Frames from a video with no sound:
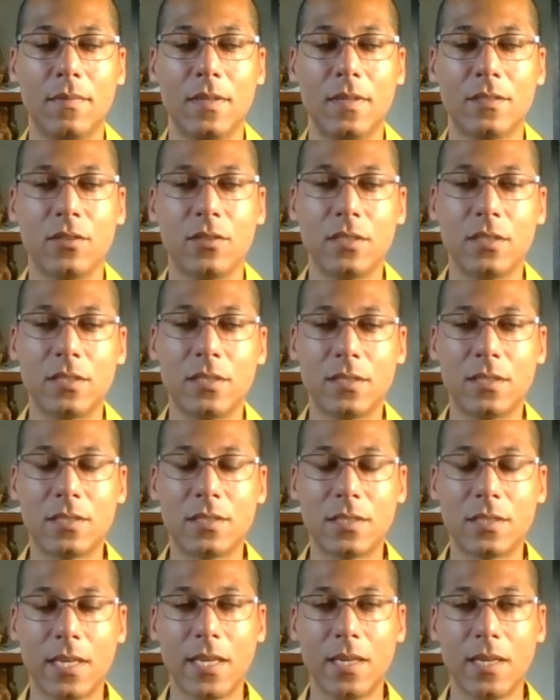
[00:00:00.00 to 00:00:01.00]
So this is the
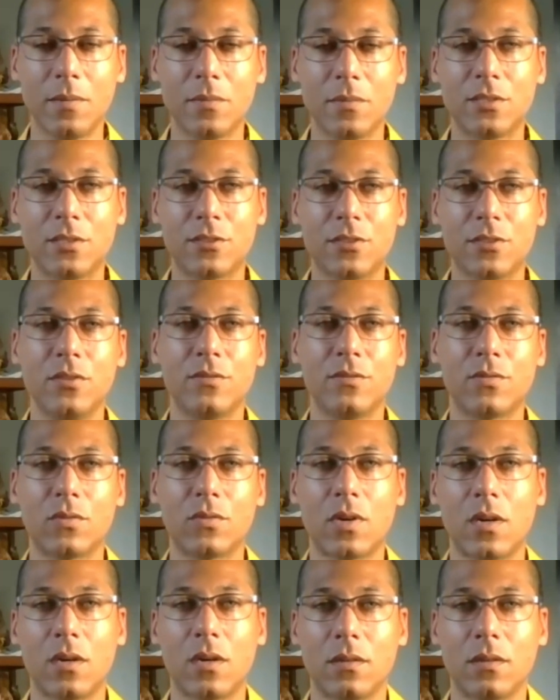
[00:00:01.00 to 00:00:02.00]
same is true
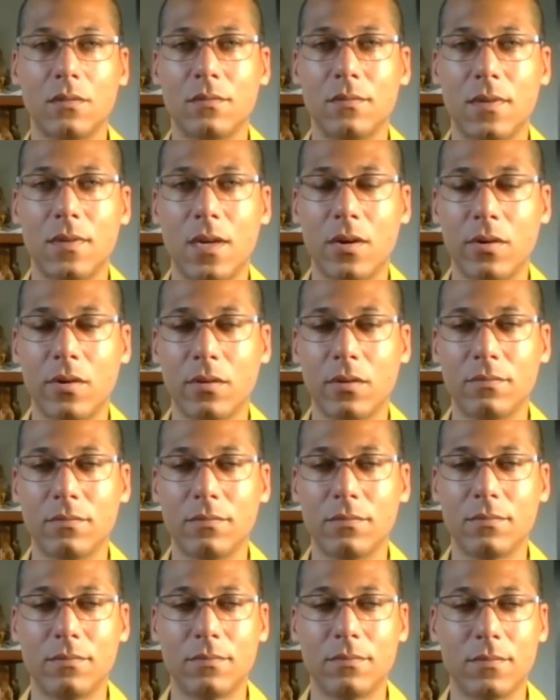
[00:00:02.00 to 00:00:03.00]
for our
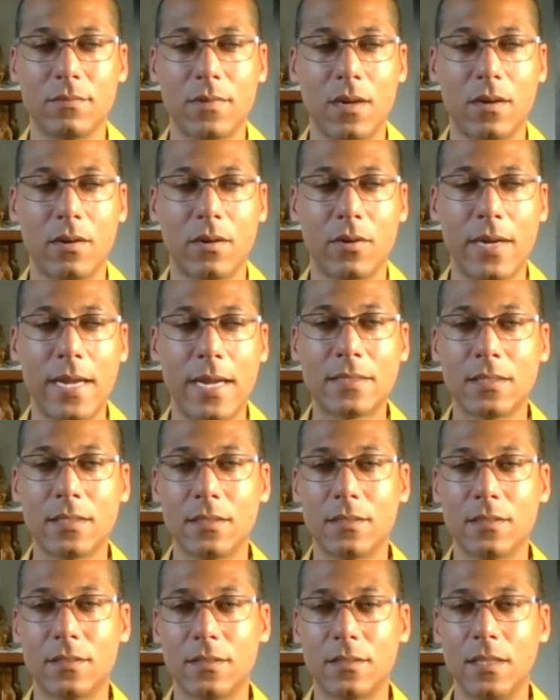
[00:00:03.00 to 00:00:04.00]

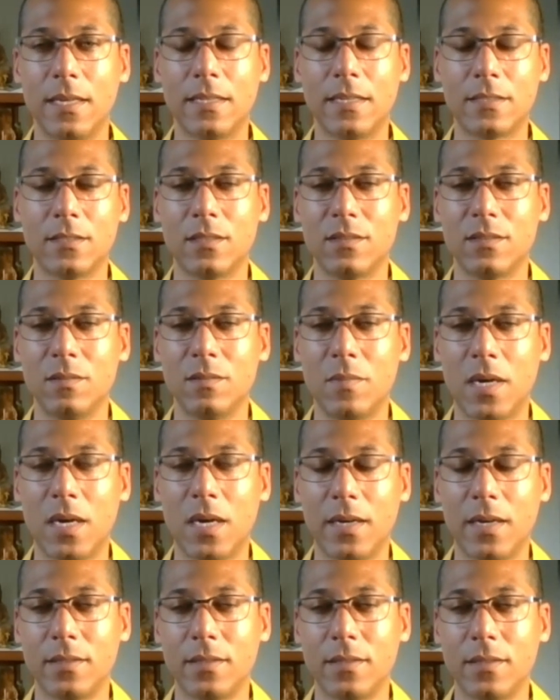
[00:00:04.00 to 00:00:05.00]
essence, the essence of the
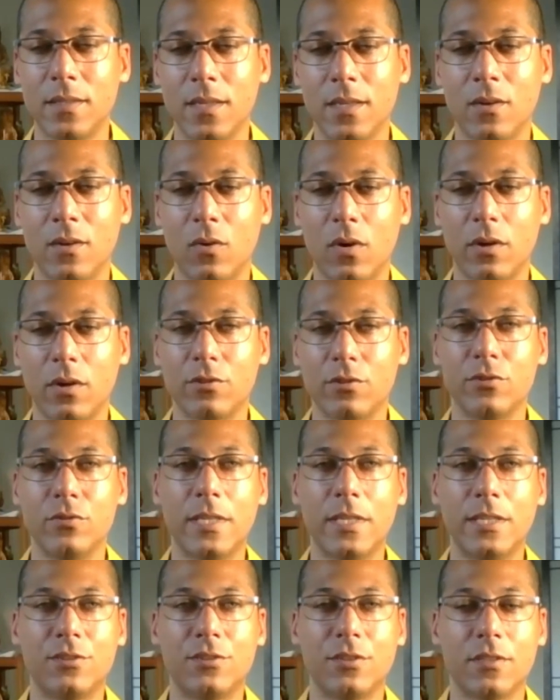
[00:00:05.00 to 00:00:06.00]
mind, or our true
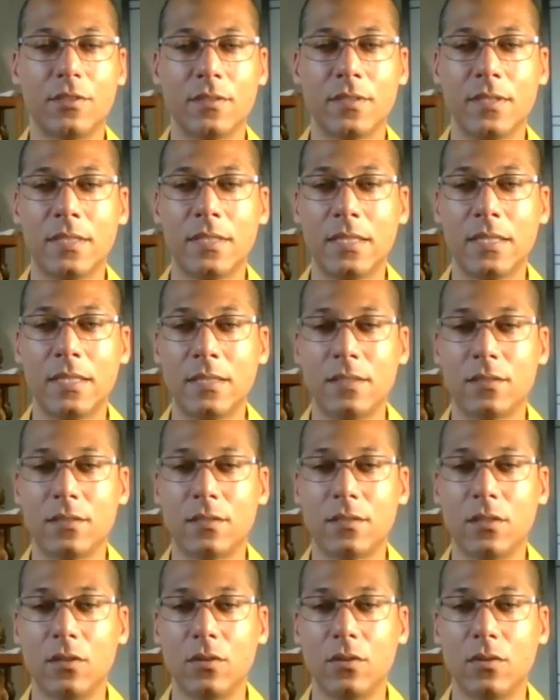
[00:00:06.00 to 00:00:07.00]
nature.
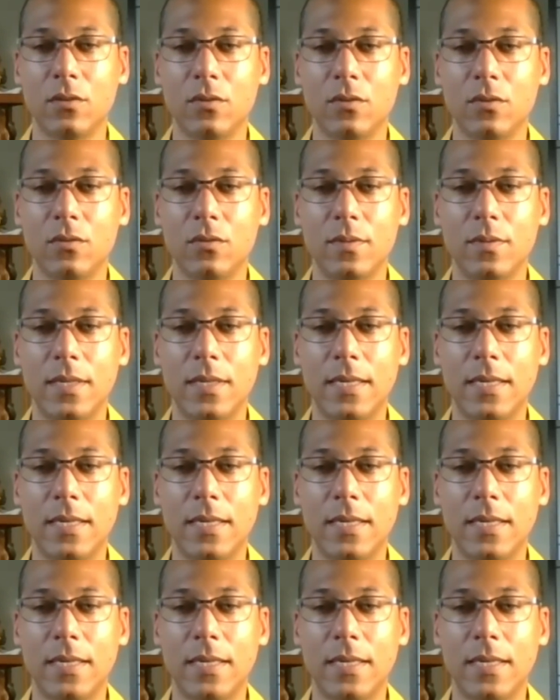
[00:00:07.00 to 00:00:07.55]
So